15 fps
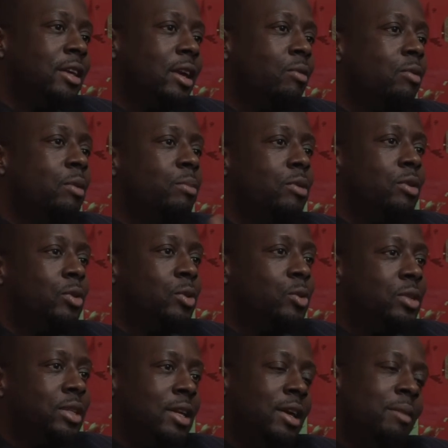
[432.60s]
and
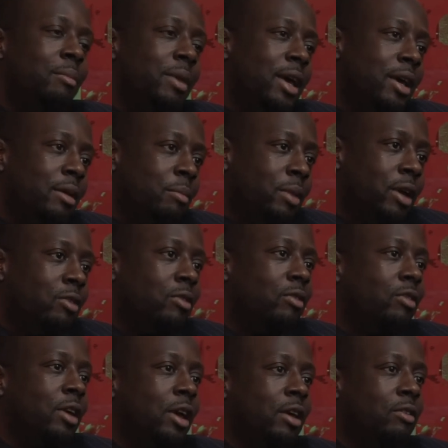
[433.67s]
reproduce it and make a major
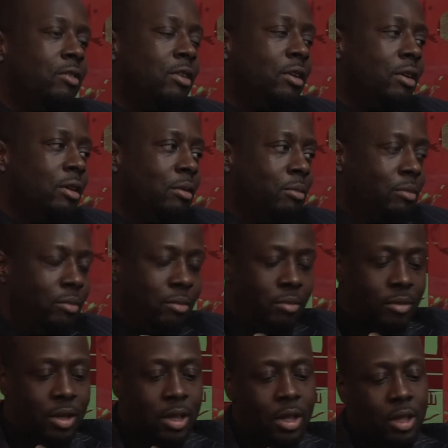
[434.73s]
change in
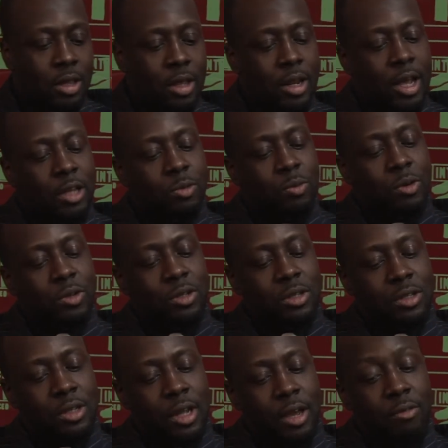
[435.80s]
the next
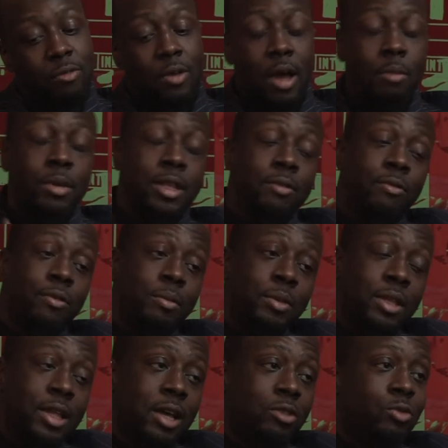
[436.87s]
person's life. I mean, for
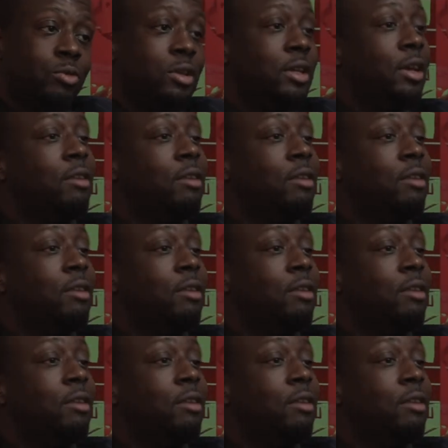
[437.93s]
me, that's really